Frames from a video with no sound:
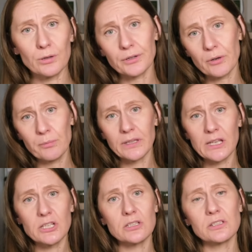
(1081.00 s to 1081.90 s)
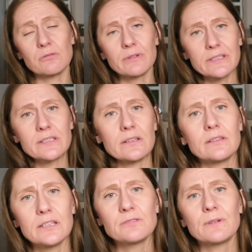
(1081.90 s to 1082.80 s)
combinations with
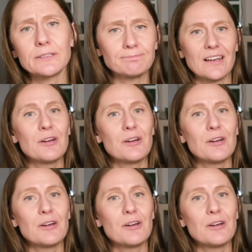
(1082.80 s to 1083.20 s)
this one.